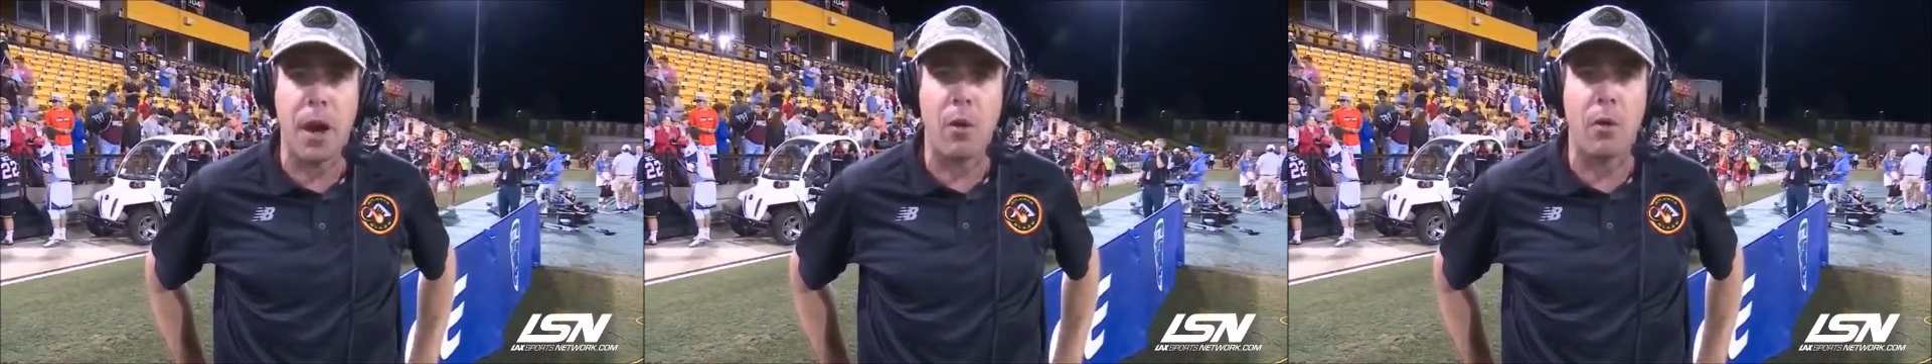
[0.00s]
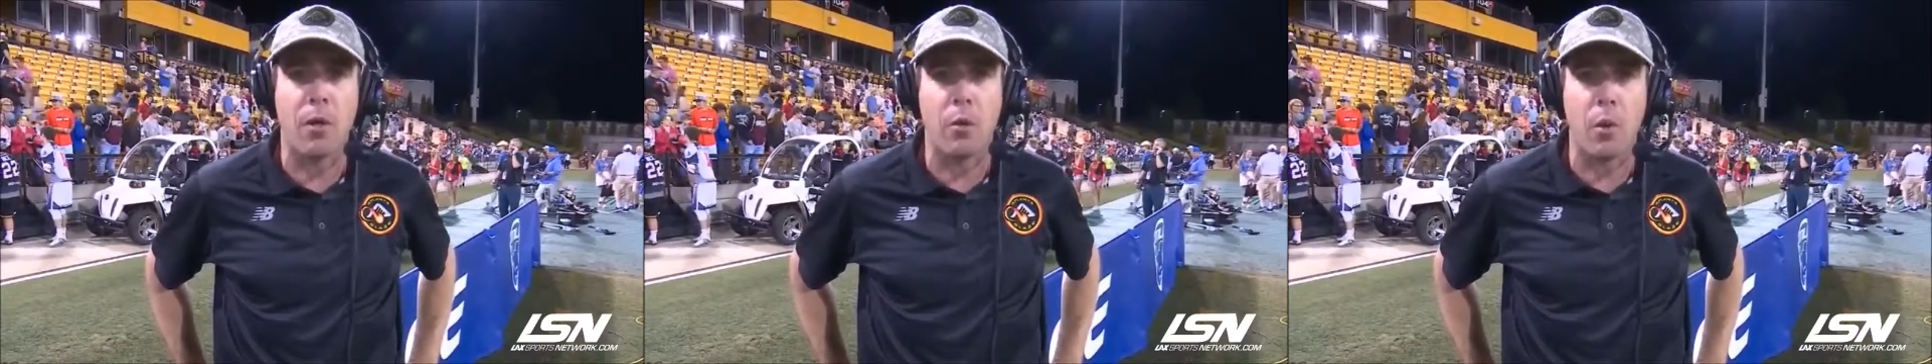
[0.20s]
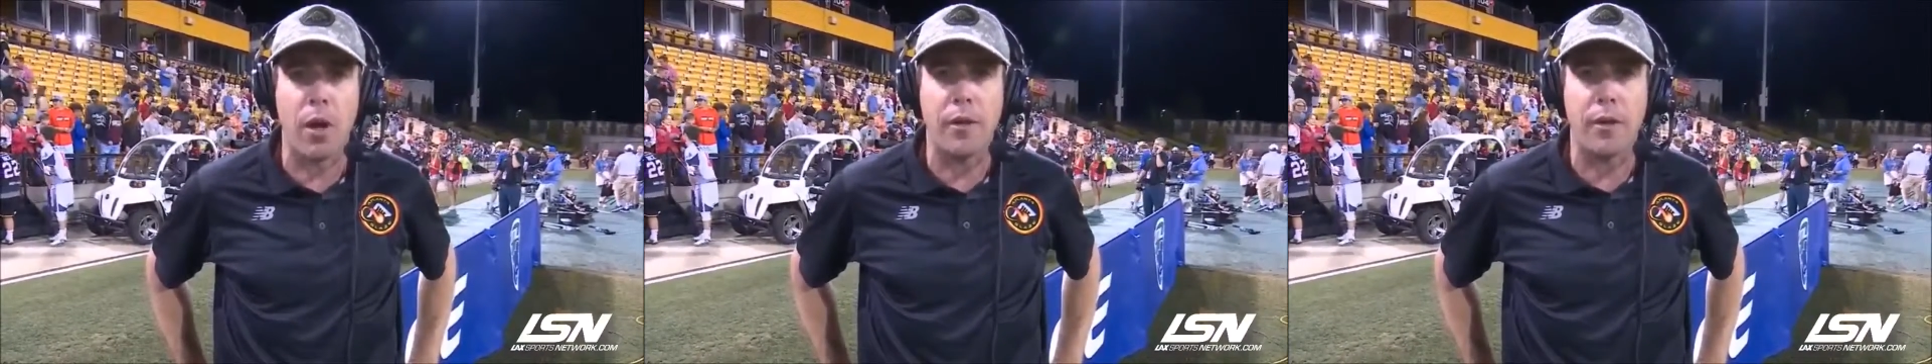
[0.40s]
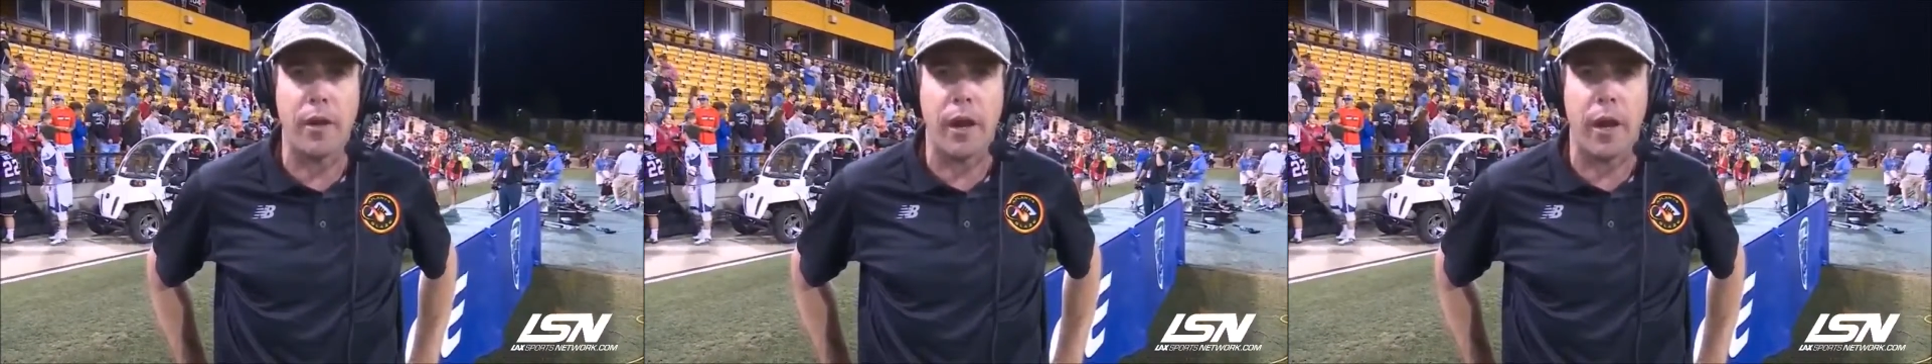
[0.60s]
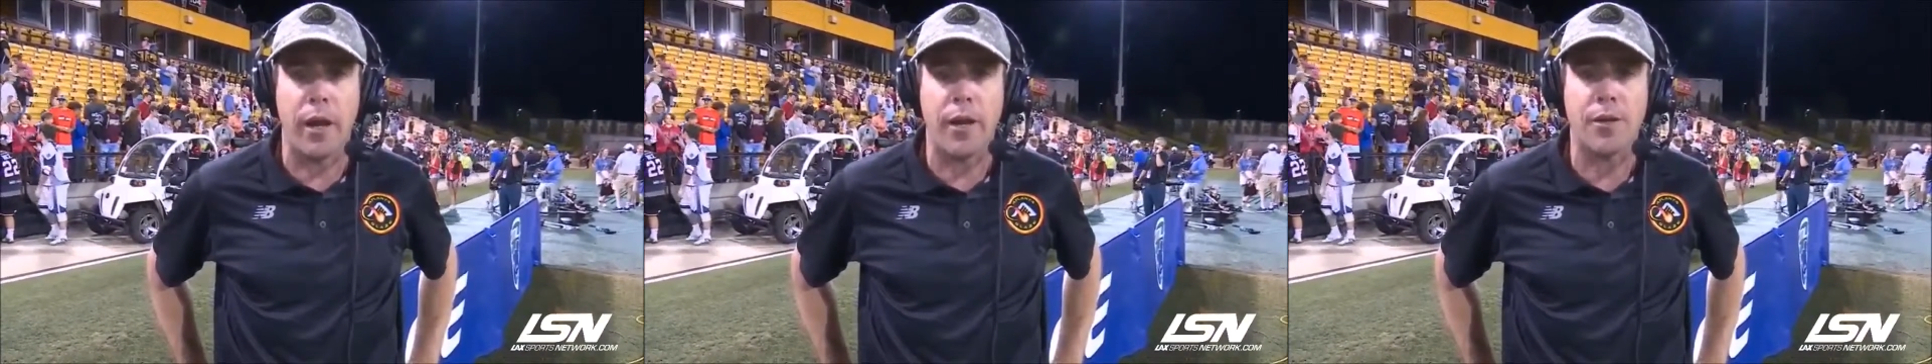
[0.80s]
come out with a win
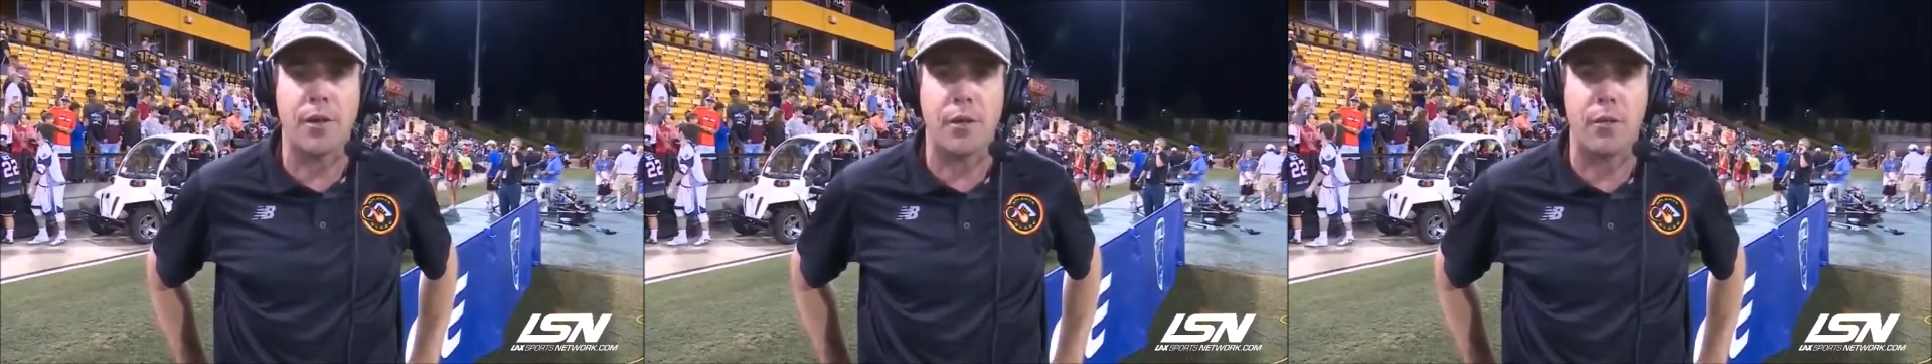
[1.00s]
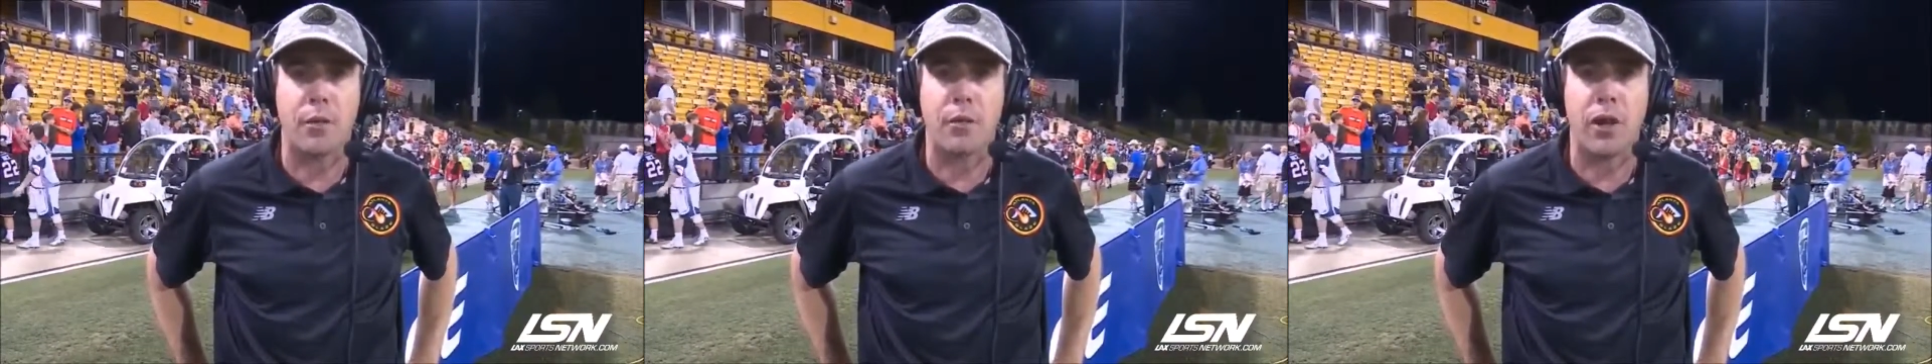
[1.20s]
today, it's a